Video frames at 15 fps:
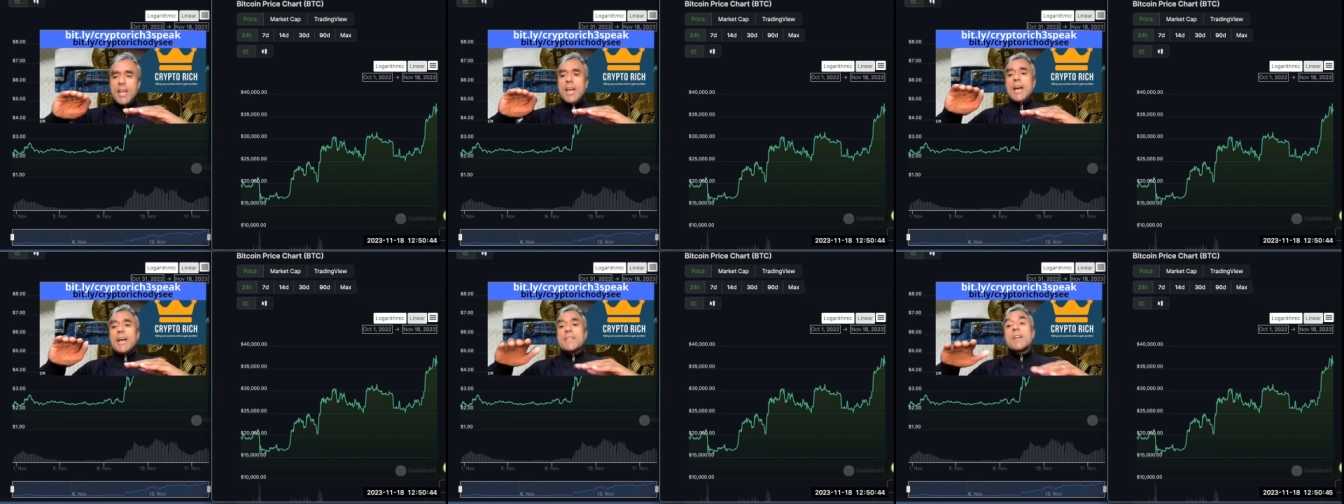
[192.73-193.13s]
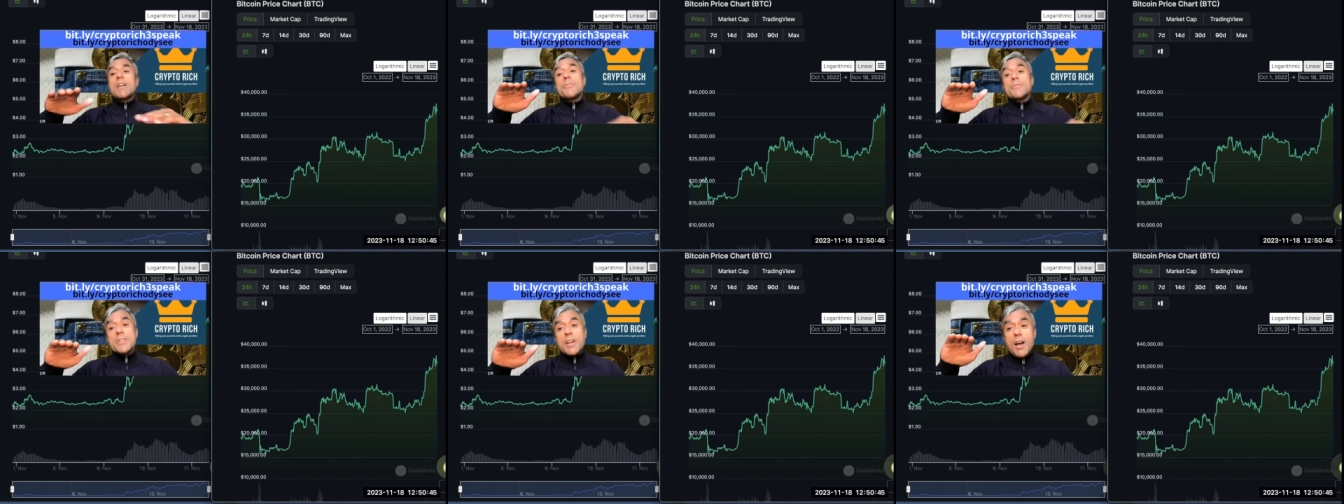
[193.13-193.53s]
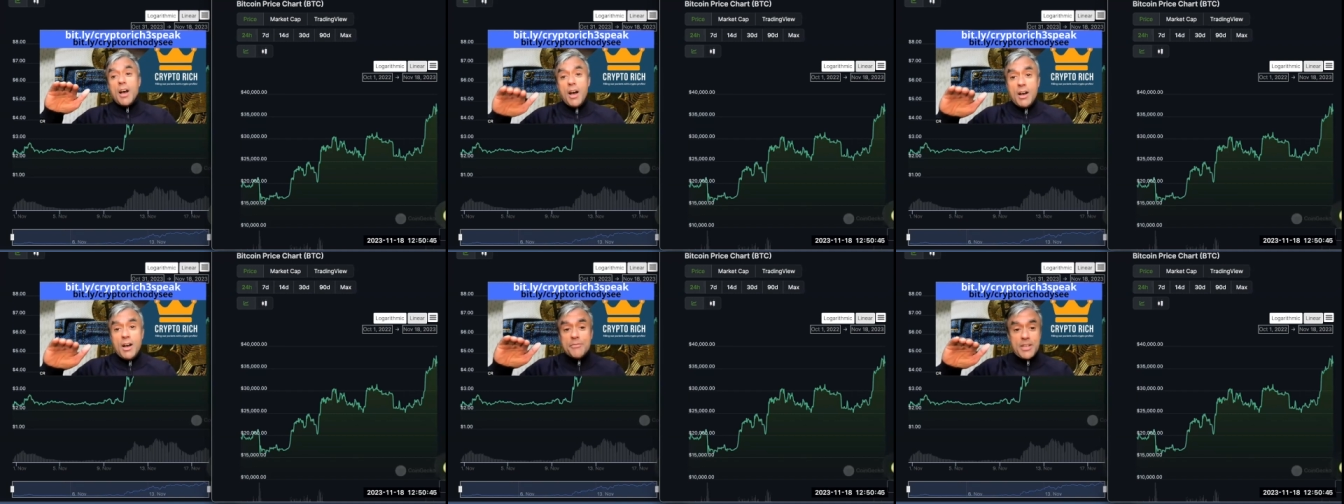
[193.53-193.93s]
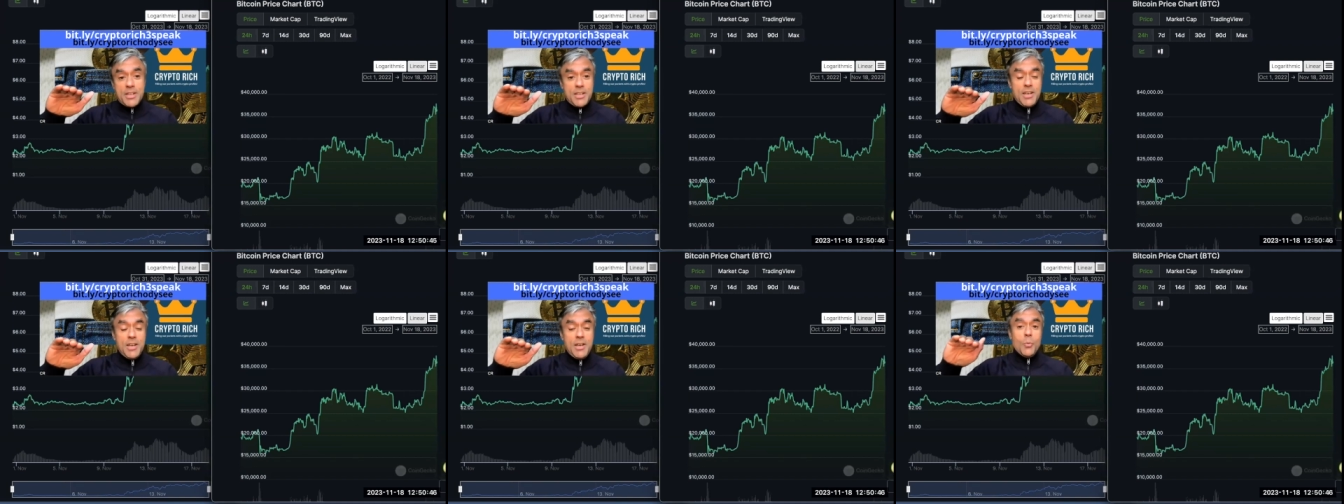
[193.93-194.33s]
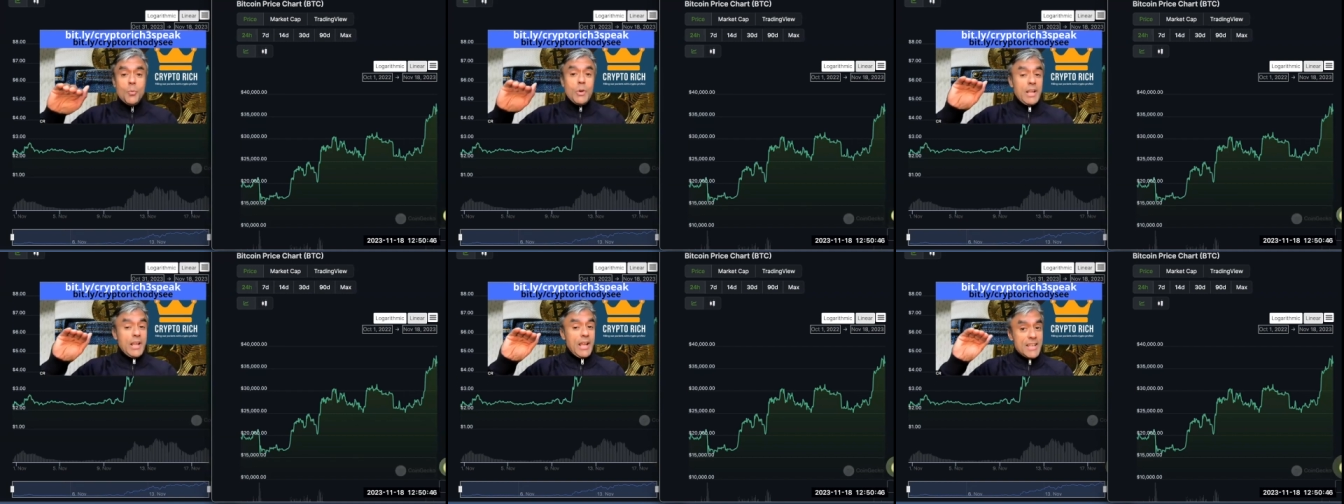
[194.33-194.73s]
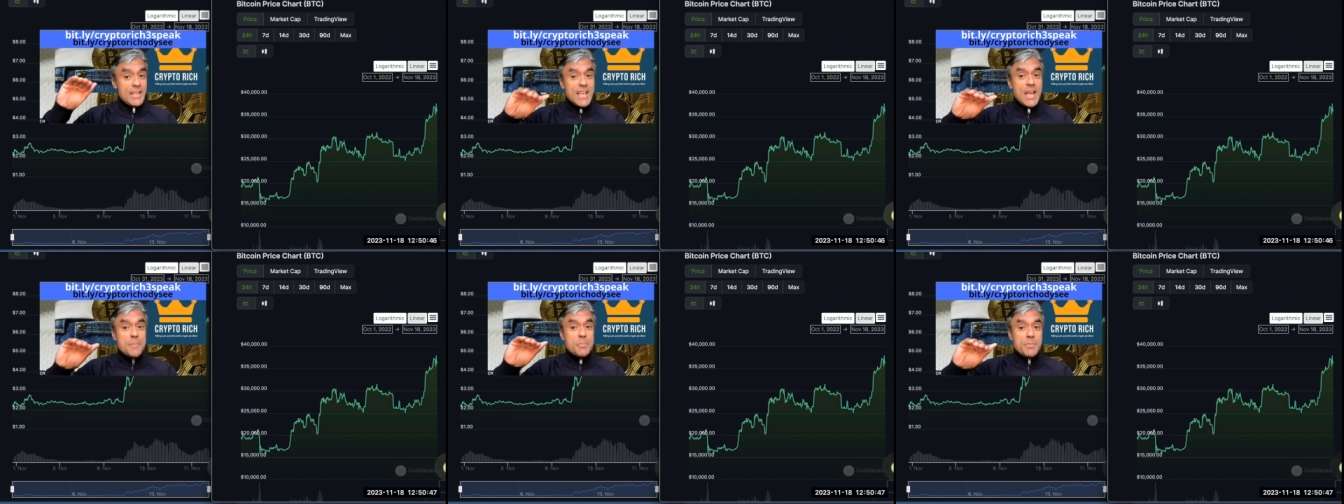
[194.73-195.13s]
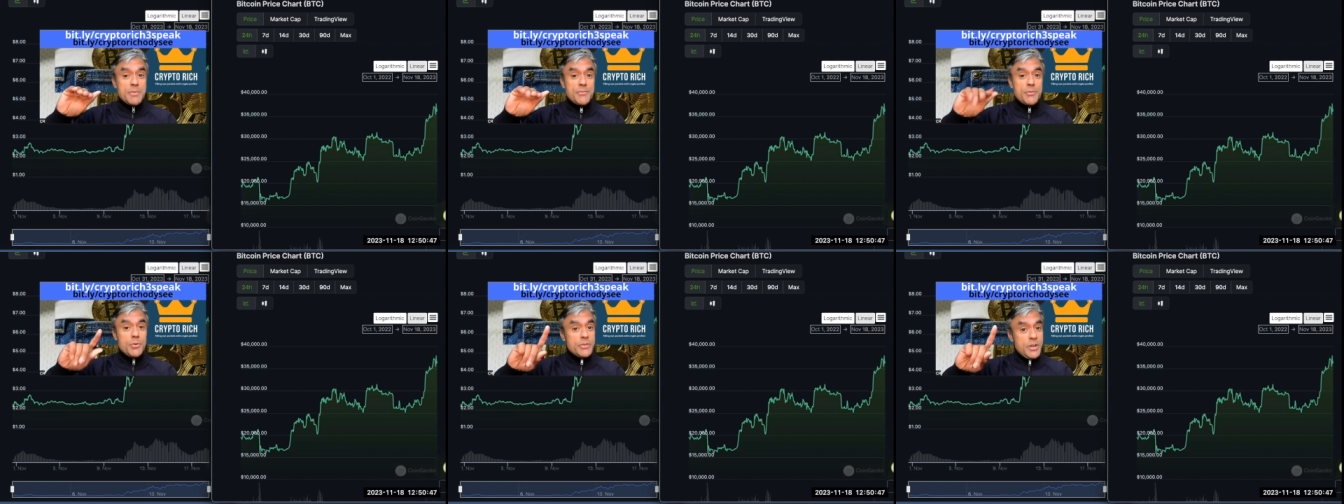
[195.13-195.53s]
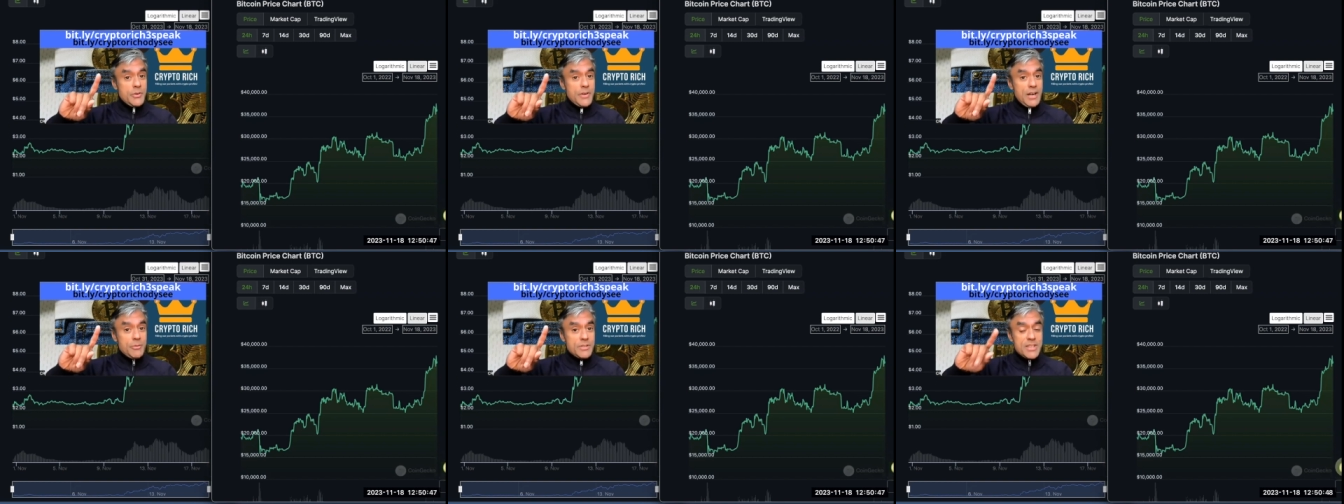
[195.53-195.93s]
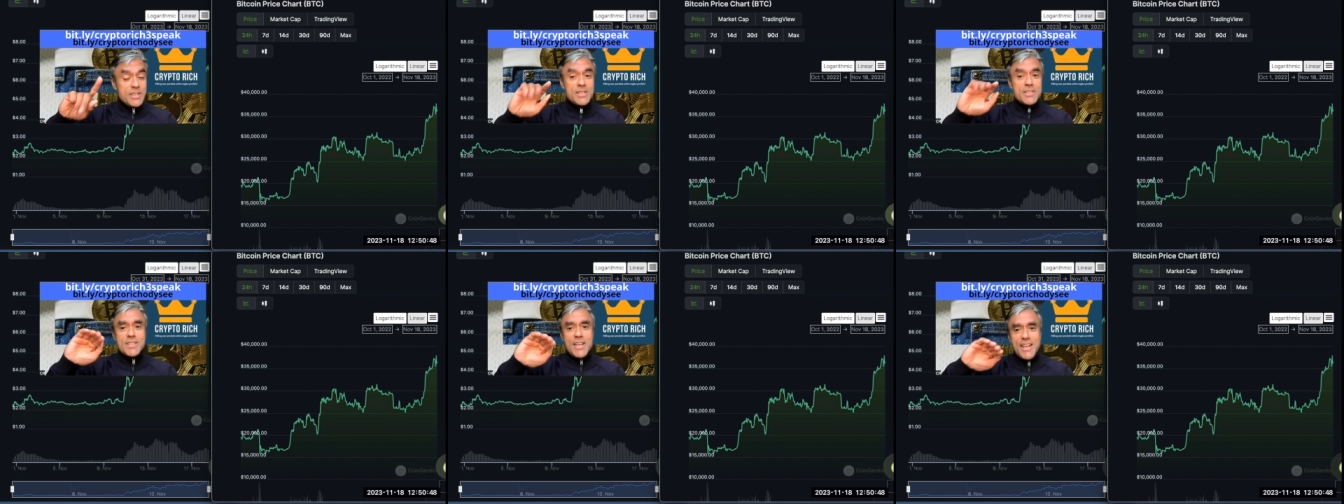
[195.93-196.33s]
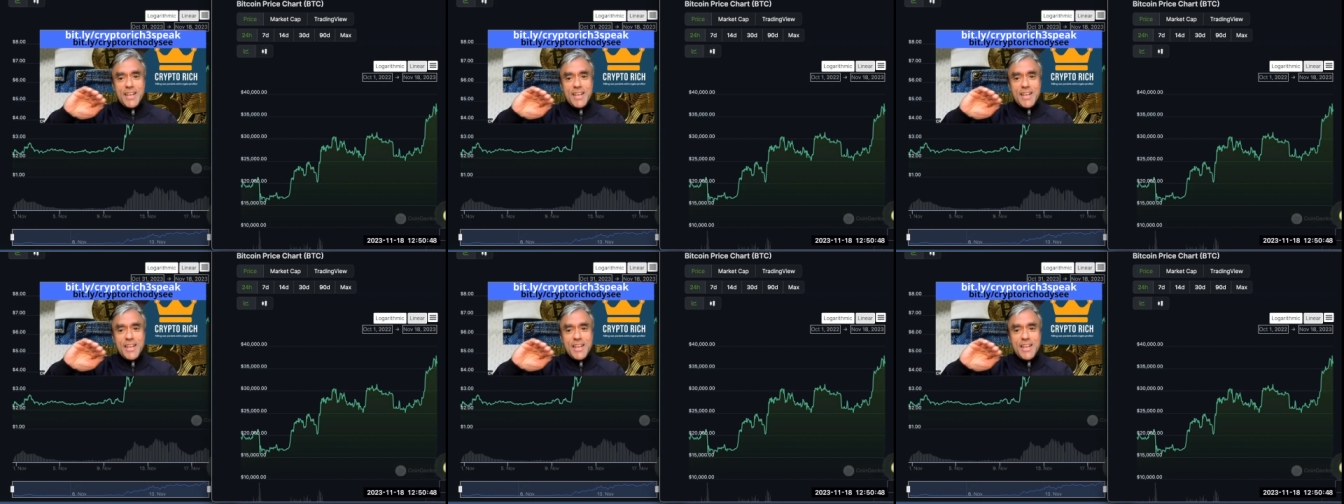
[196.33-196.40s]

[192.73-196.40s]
And then after the halving, what has happened before, no guarantees,